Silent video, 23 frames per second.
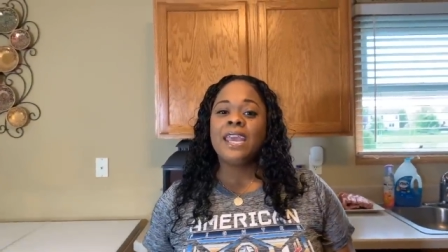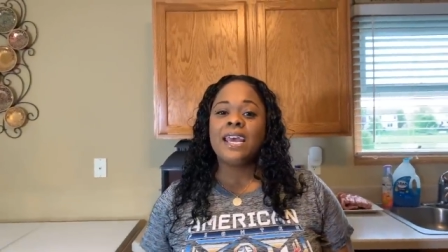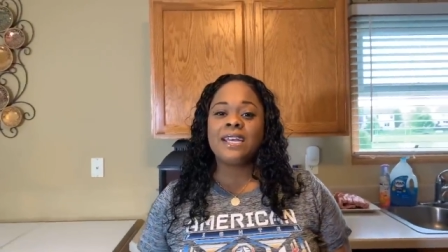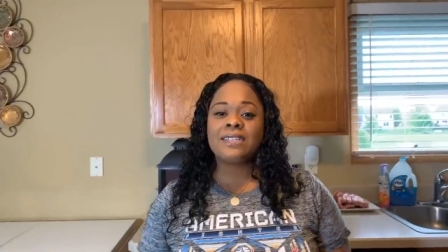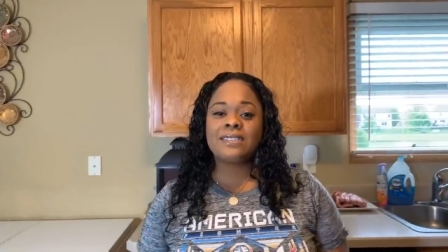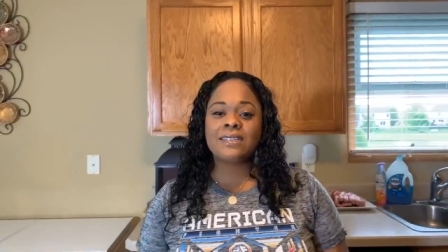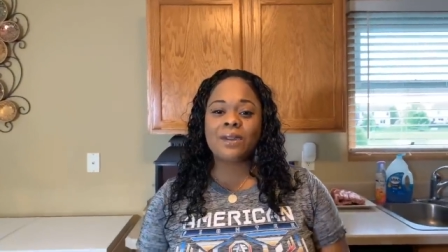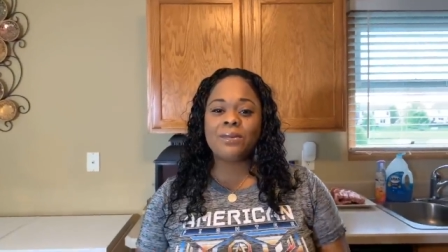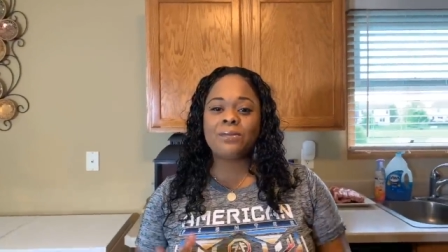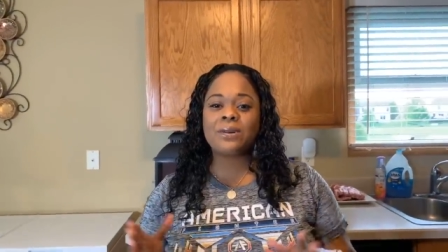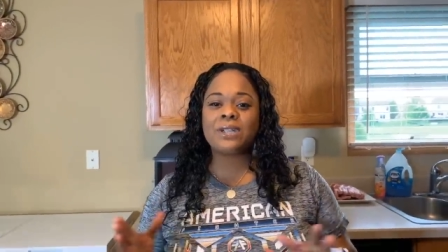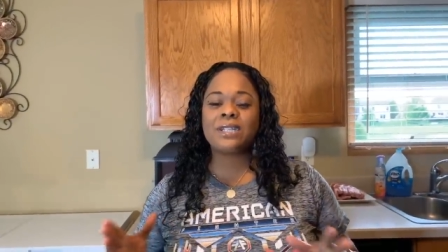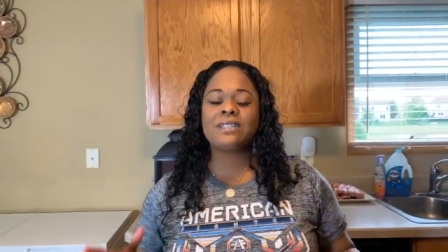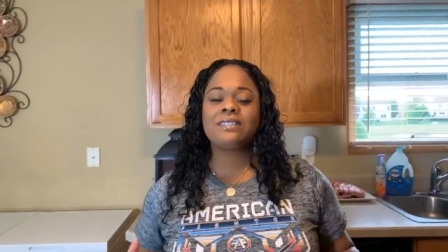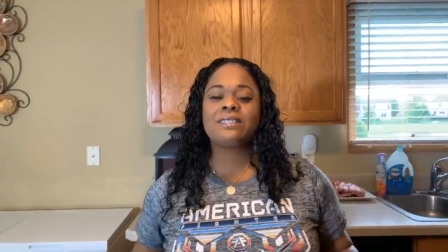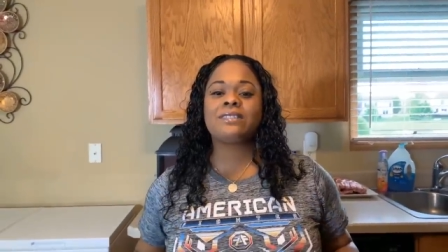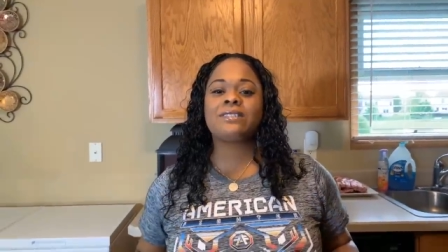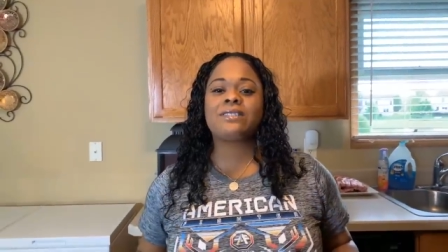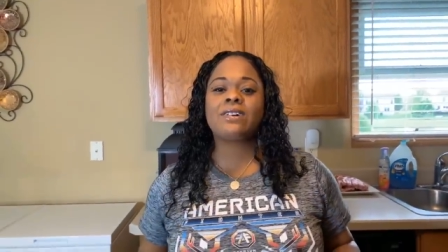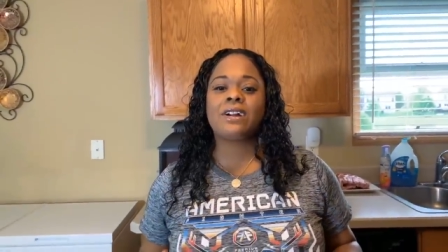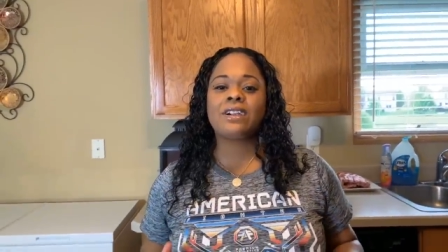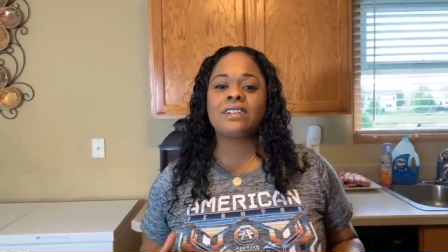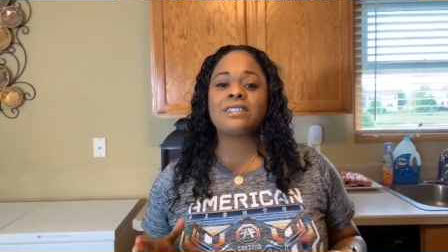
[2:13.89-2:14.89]
is I wanna
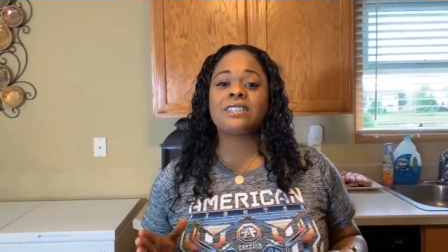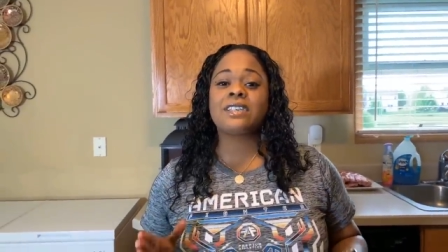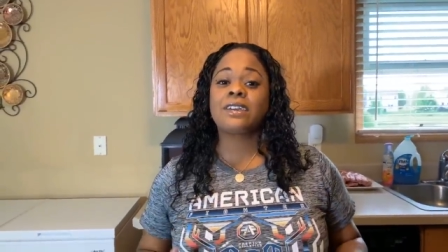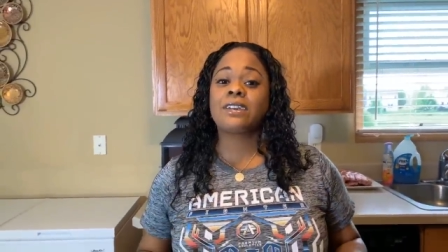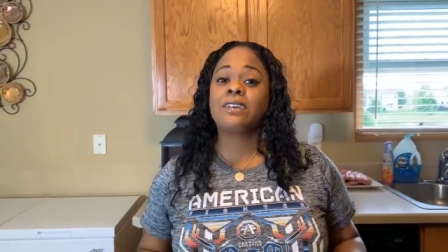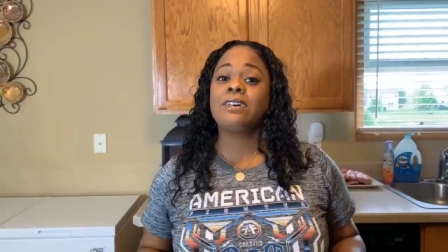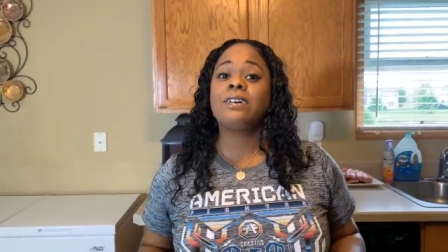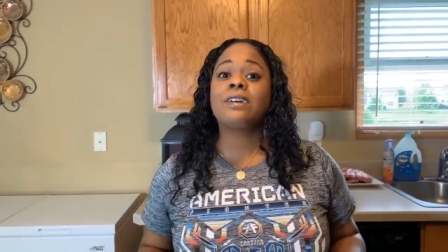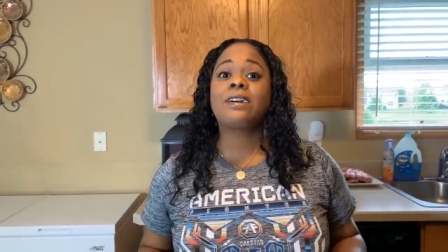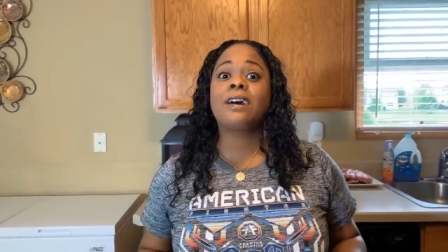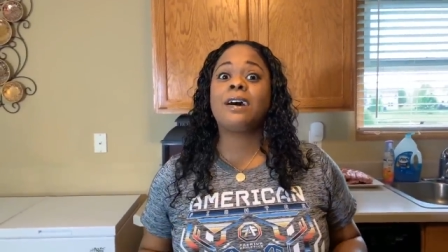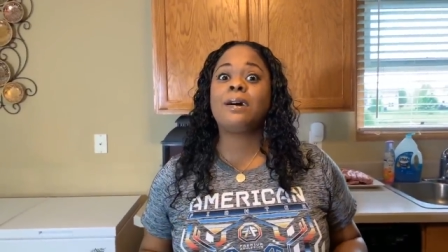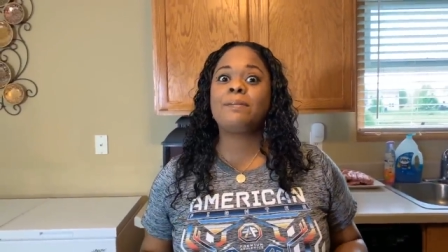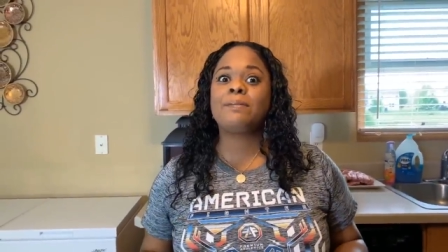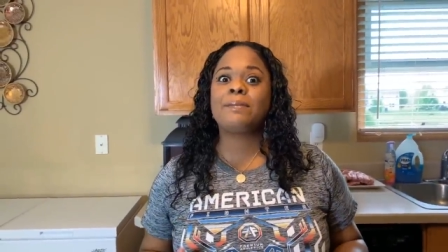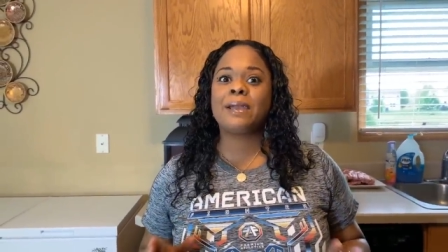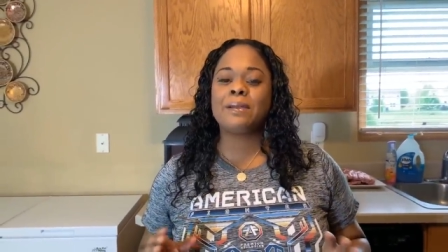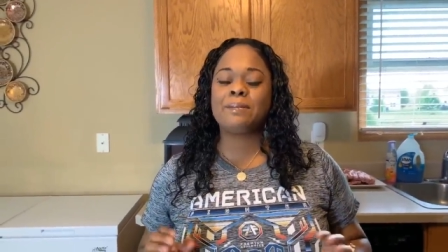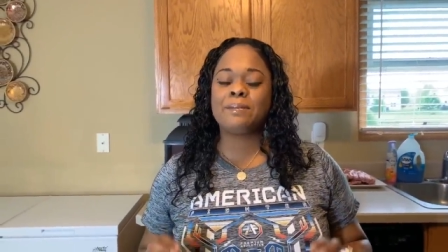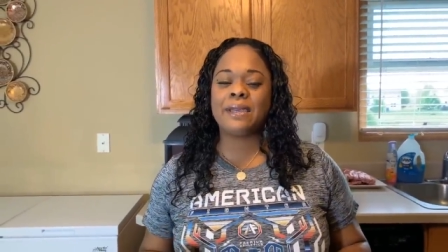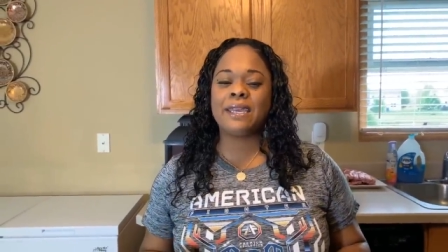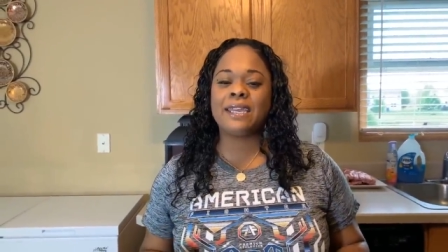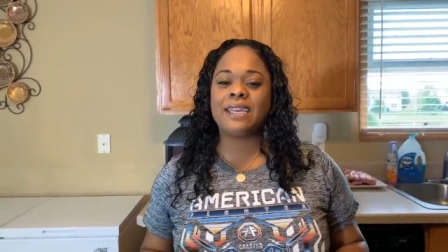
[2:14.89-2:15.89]
start to cook up
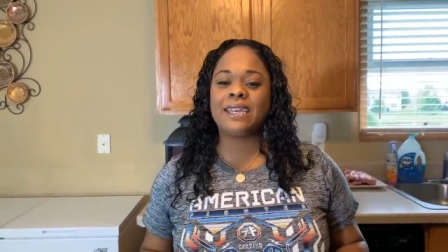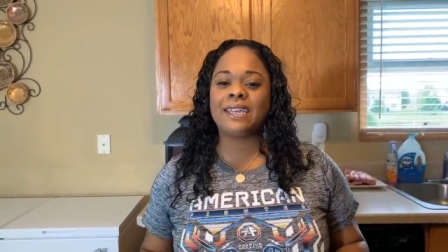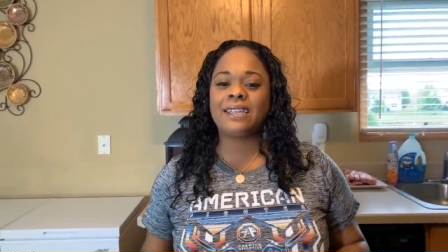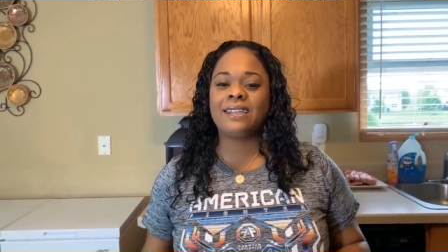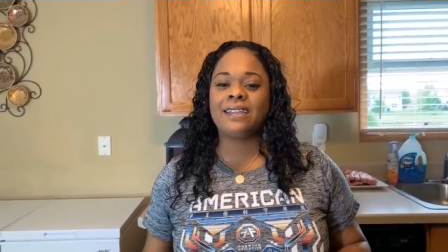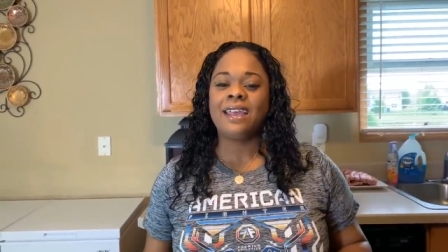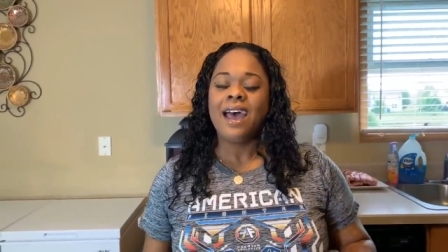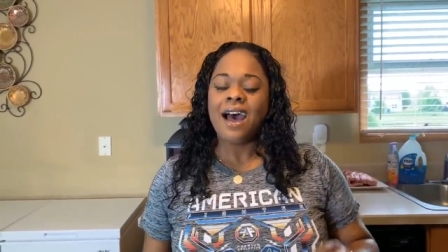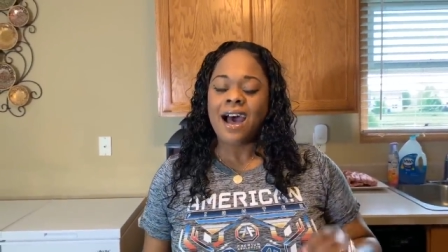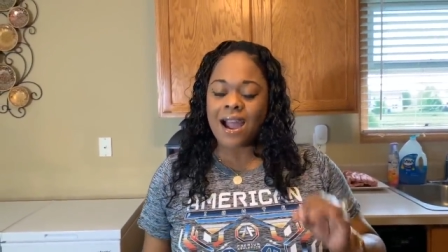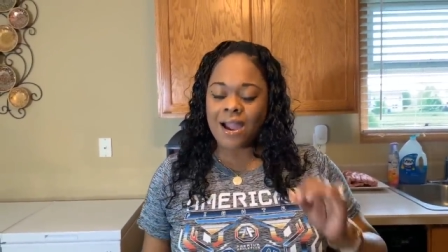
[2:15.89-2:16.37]
my bacon.